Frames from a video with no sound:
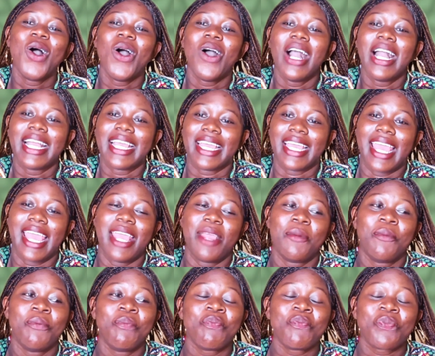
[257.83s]

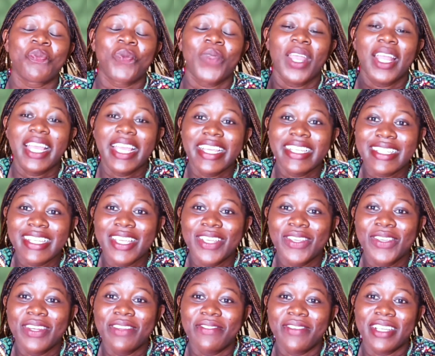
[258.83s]
Okay,
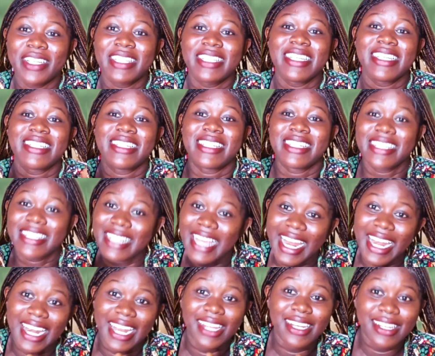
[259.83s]
Kingston University is
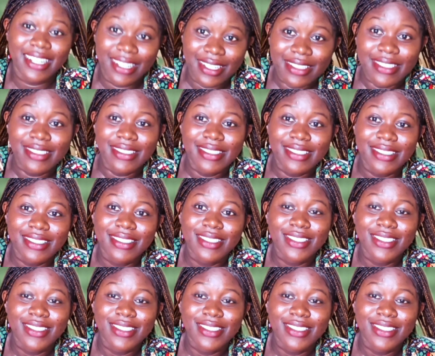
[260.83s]
inside London,